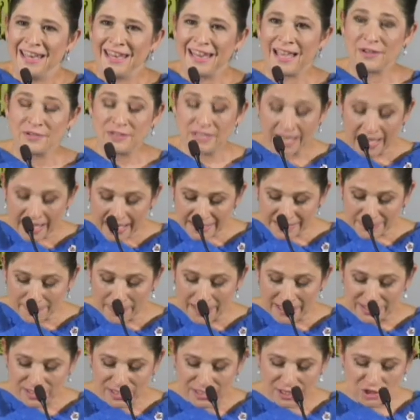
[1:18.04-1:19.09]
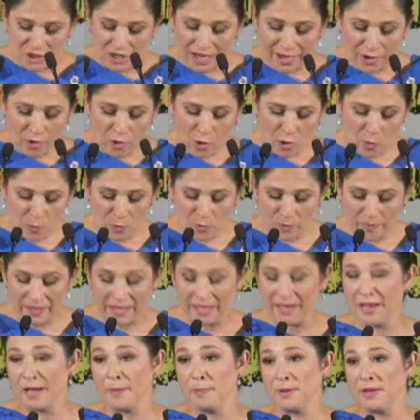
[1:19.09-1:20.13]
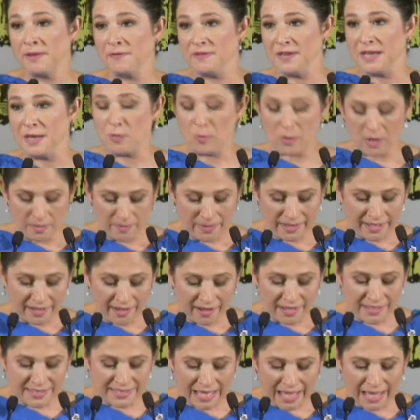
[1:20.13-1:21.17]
Now, today's message, I hope, will be an uplifting one because